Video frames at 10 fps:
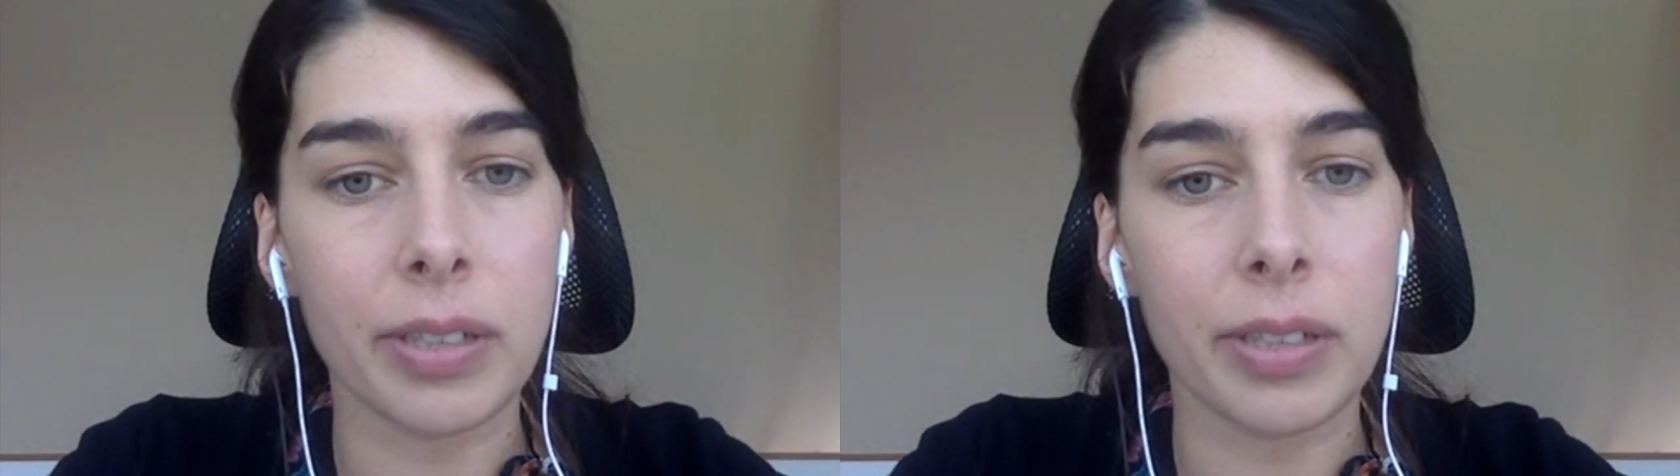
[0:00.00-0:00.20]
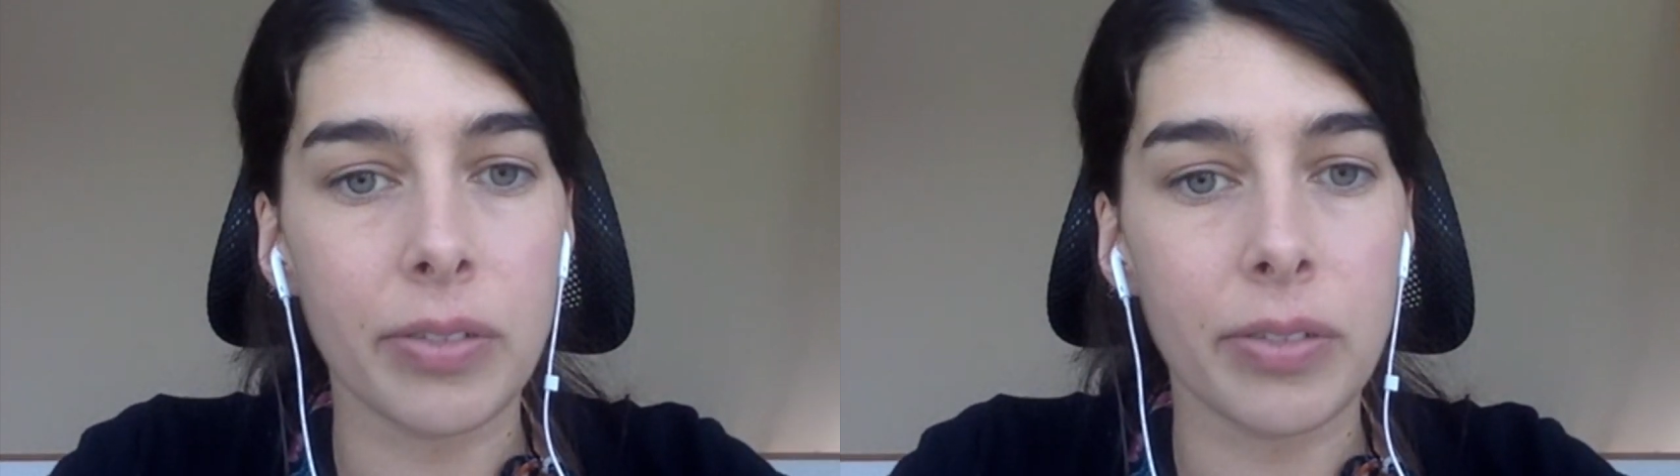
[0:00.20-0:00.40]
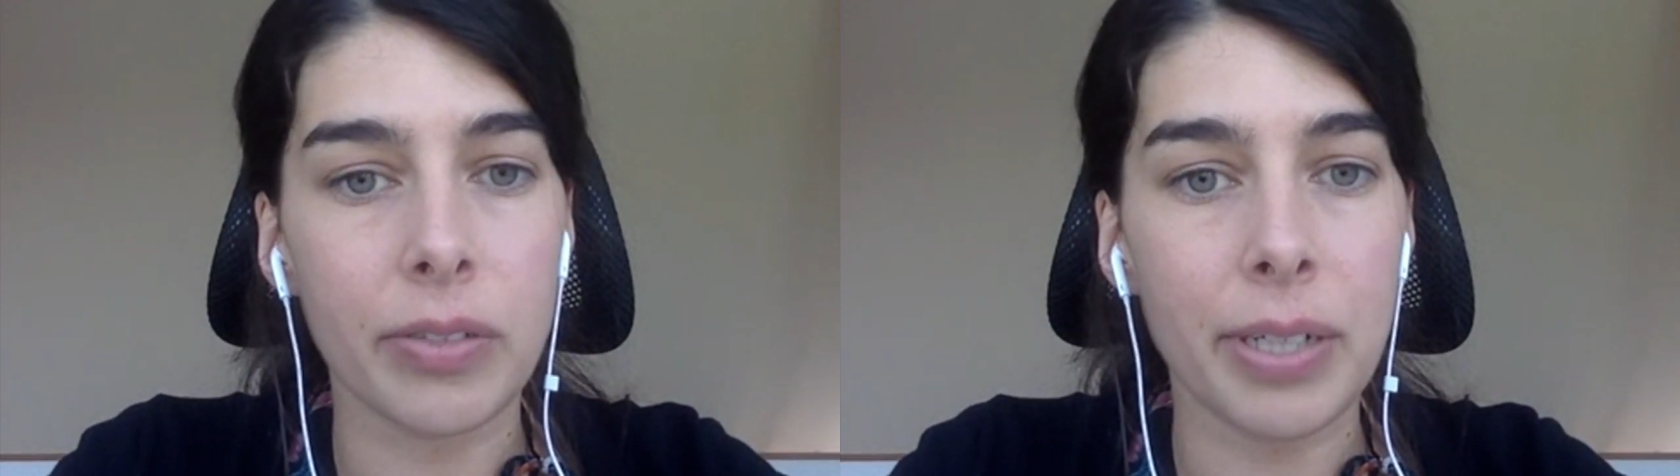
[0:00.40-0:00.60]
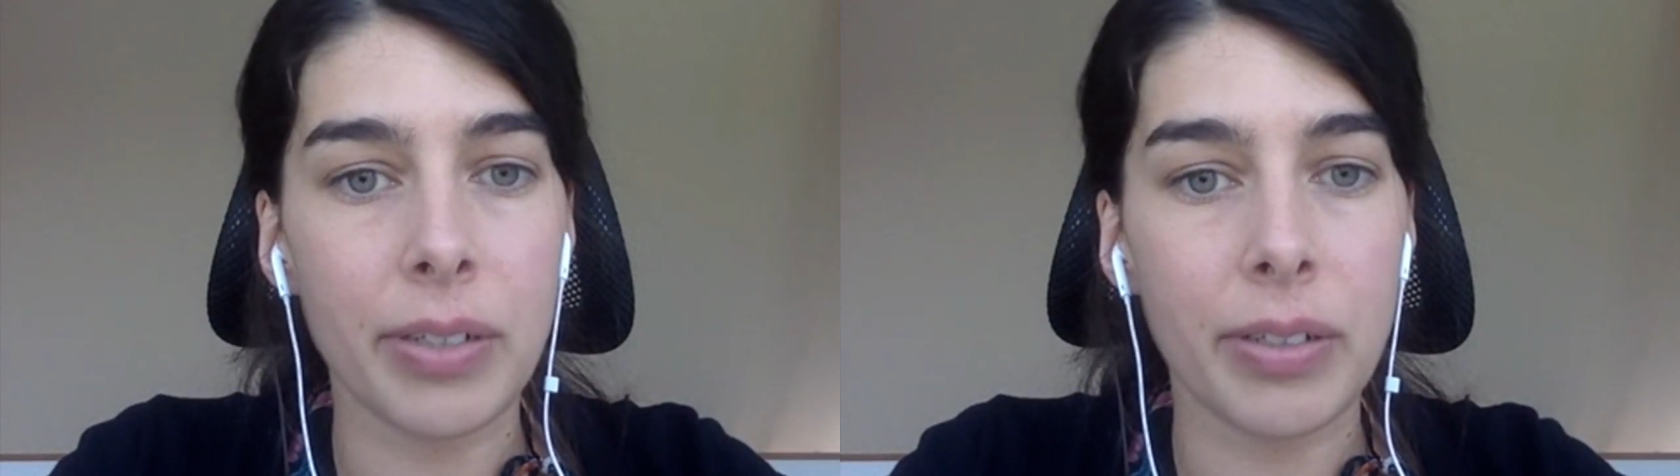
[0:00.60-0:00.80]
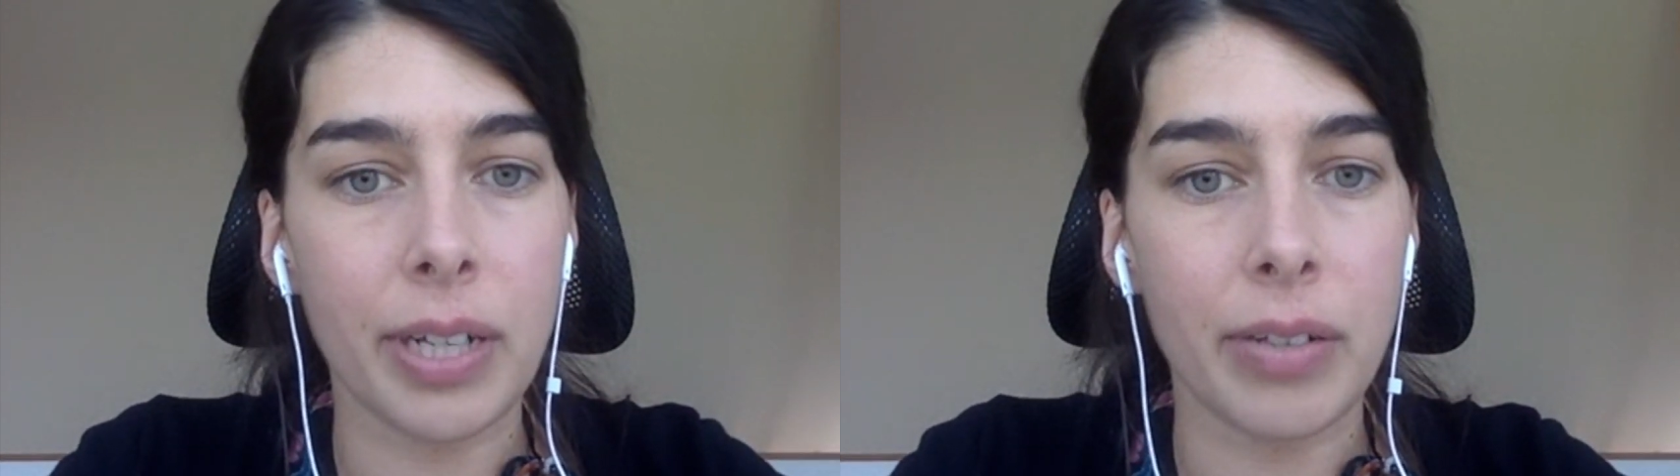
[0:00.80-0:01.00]

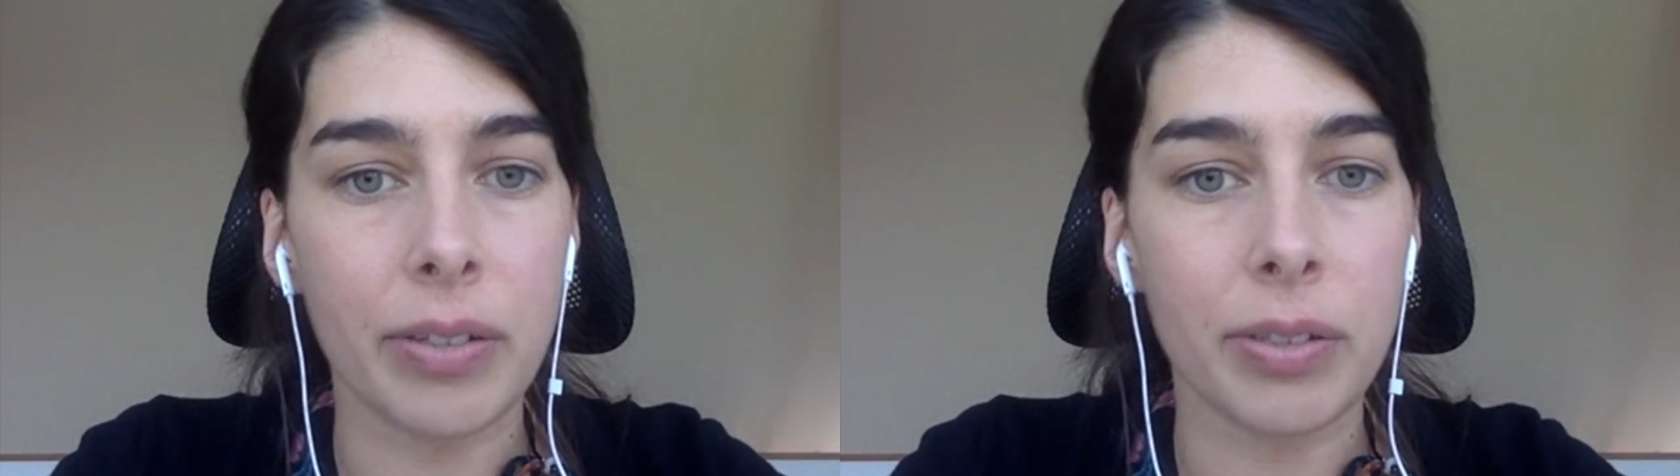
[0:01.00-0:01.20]
agreement on how